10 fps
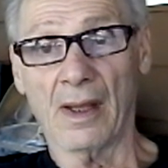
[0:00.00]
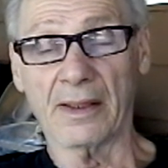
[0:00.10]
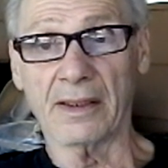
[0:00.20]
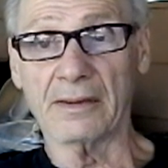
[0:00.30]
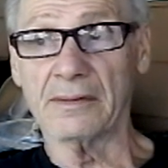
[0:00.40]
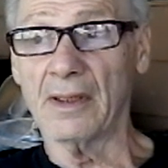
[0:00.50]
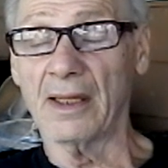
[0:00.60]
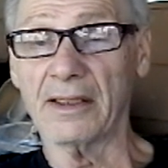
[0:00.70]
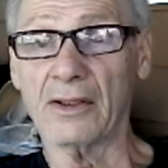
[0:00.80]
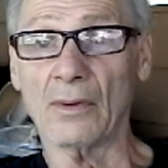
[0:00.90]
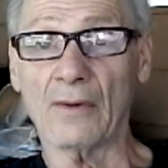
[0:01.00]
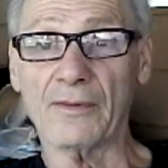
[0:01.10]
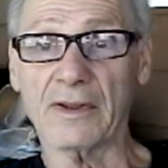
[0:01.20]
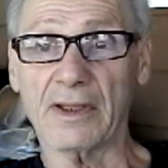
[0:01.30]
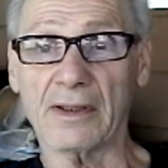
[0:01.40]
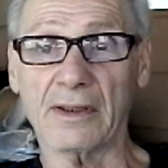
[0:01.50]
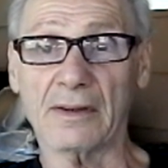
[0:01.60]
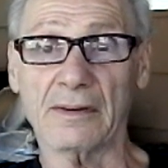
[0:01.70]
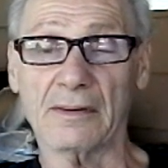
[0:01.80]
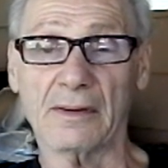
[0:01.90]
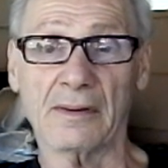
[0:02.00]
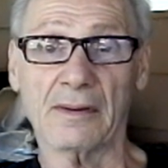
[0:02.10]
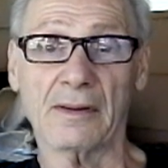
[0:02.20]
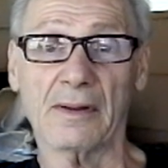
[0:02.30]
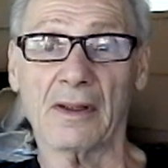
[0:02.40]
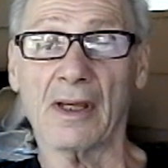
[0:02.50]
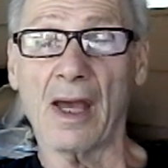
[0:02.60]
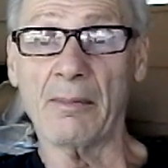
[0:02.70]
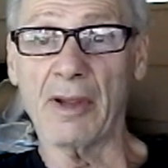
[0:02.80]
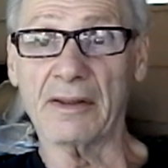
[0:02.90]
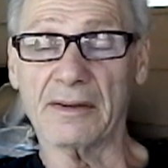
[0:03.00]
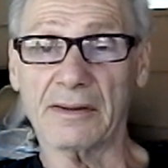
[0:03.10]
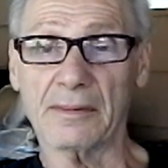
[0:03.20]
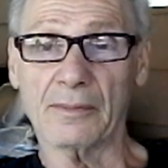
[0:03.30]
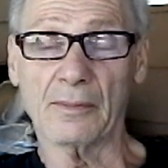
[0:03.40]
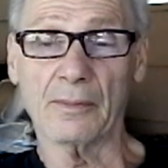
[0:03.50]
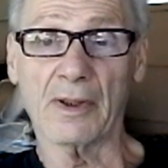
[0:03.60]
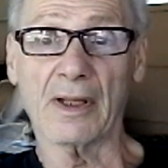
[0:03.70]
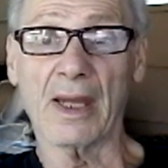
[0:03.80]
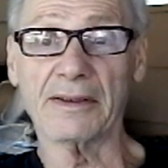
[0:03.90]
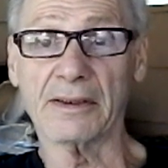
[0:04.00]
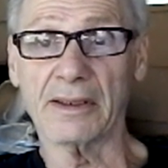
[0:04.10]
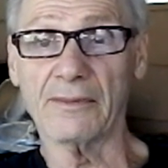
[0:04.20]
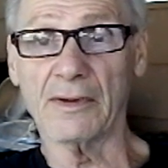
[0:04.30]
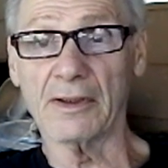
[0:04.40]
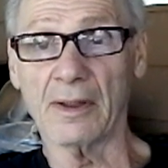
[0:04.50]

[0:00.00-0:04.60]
I get I get often get a comments where guys are giving